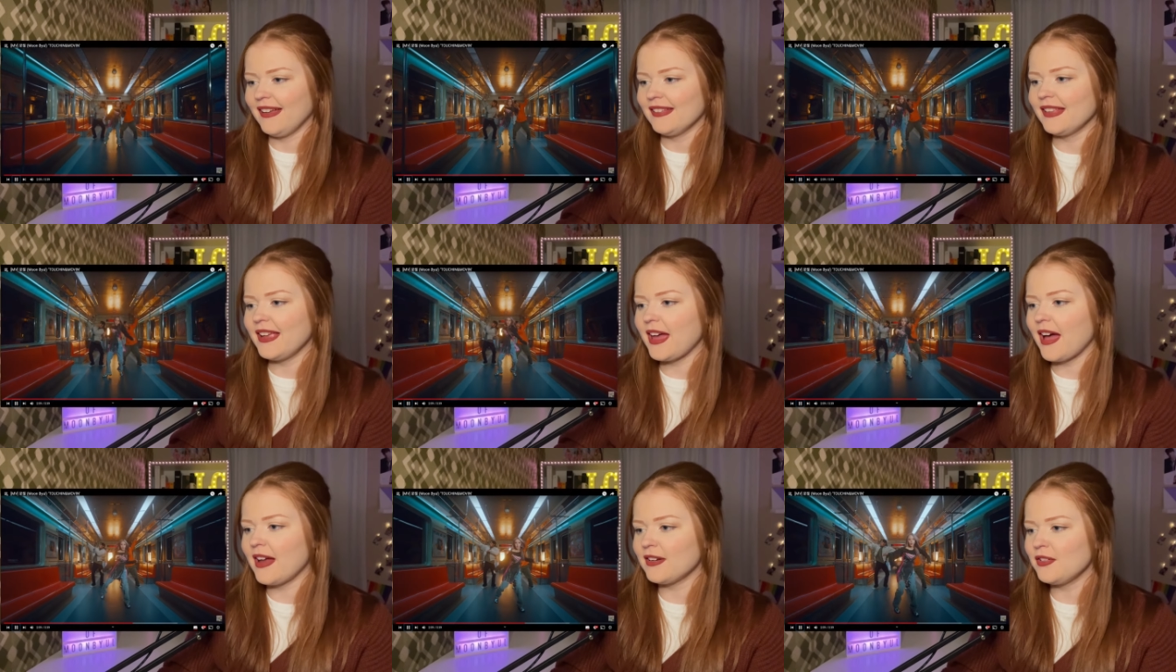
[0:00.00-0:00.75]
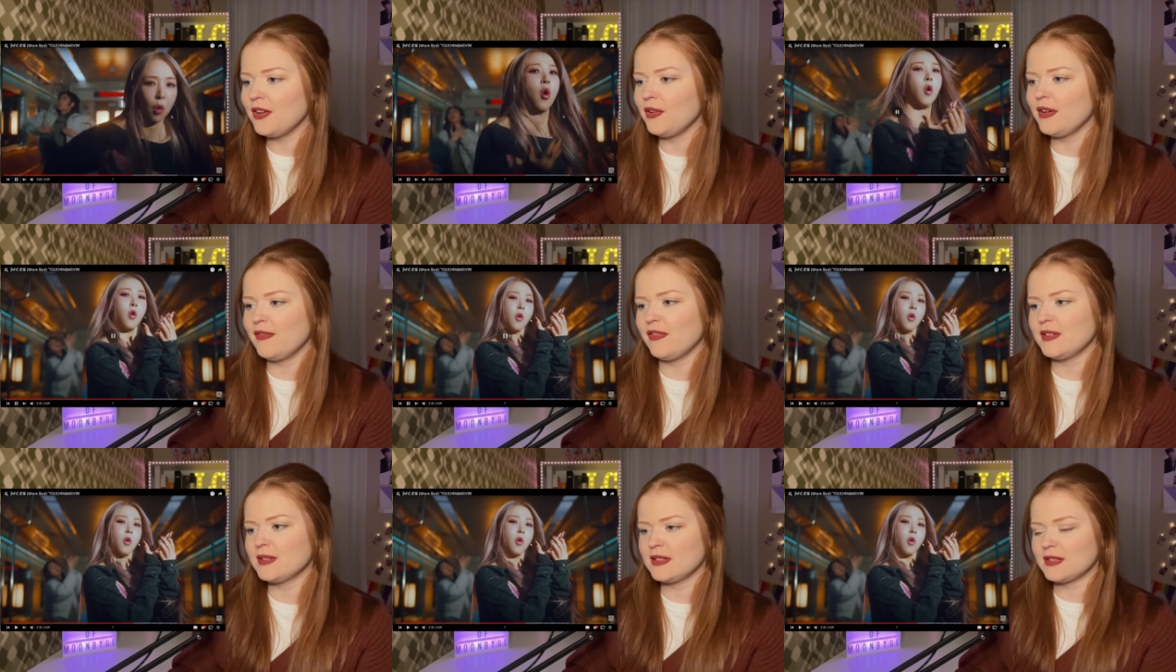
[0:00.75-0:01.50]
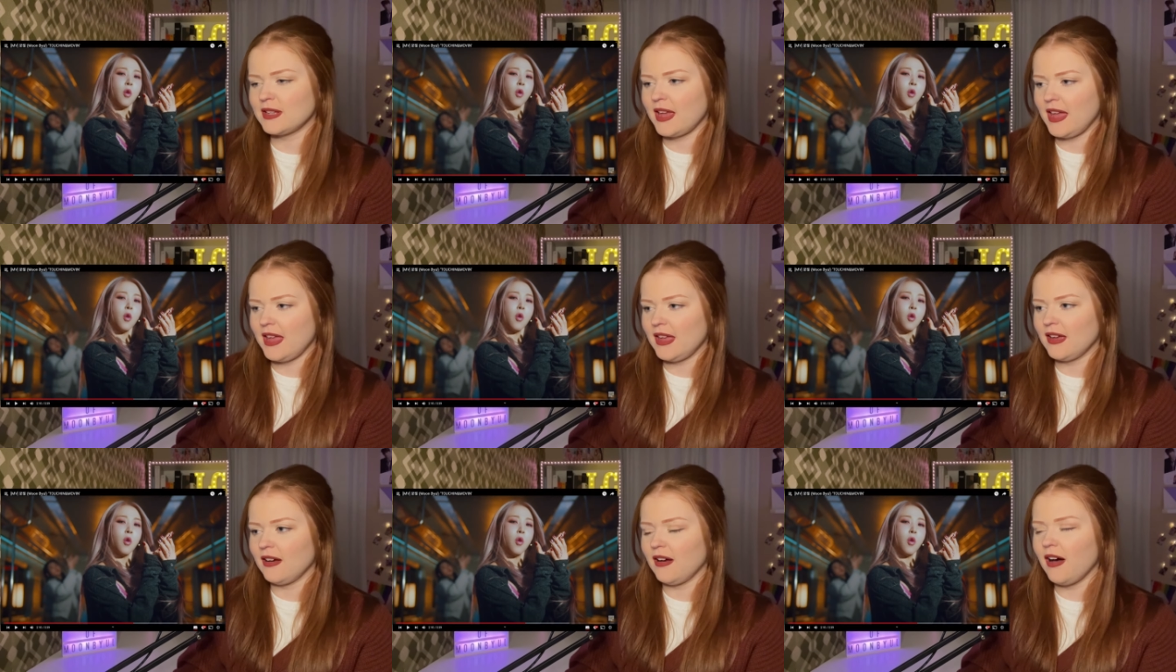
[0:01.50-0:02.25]
like I don't know if this is a
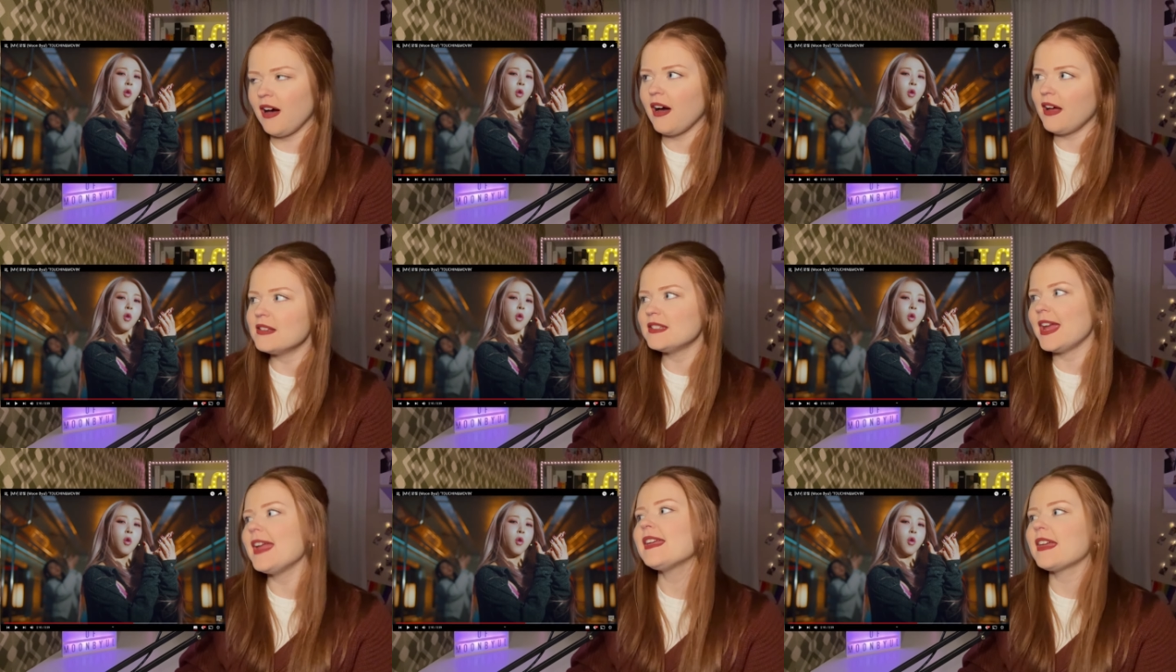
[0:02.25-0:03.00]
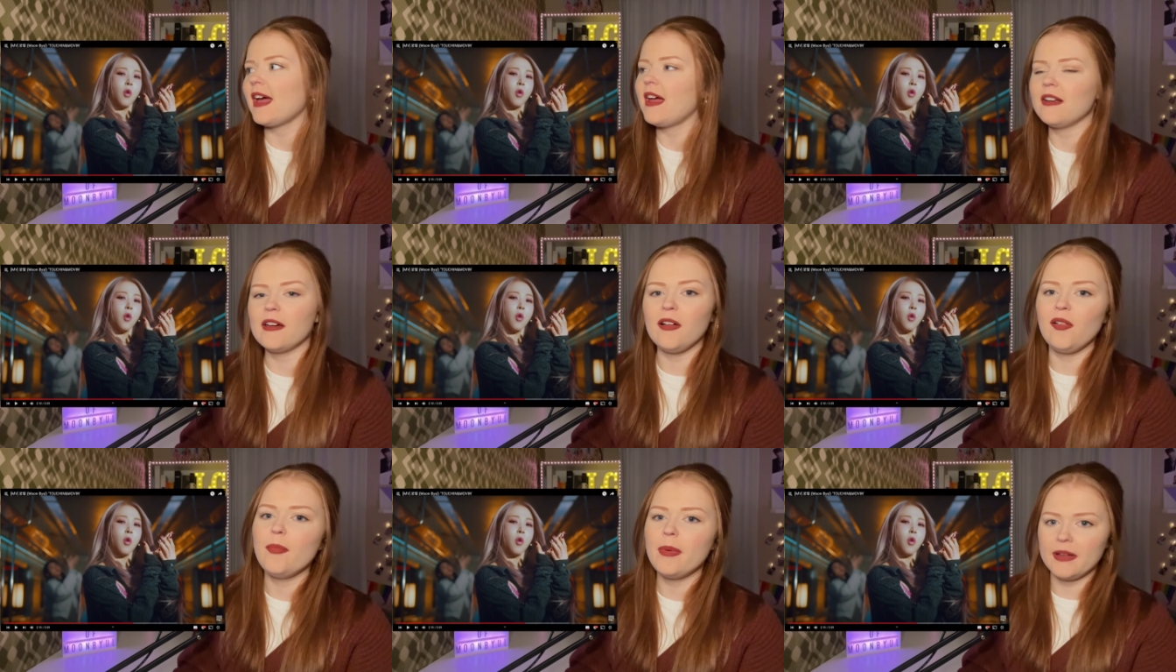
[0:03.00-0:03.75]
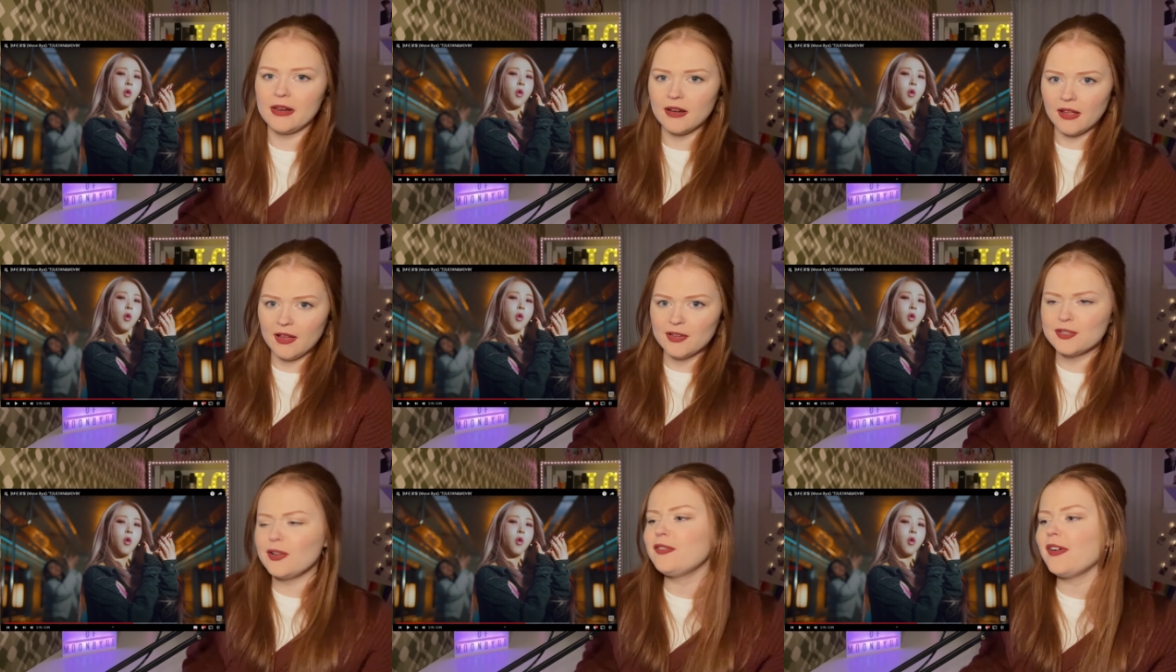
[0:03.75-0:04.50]
hot take at all, but
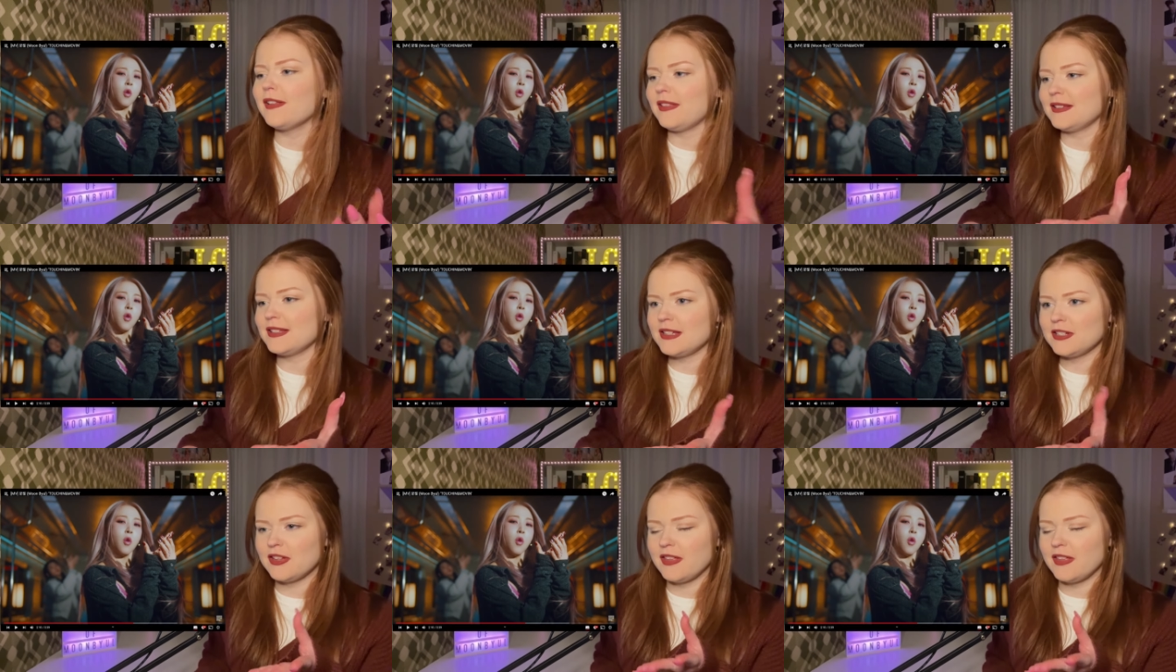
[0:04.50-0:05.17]
so far listening to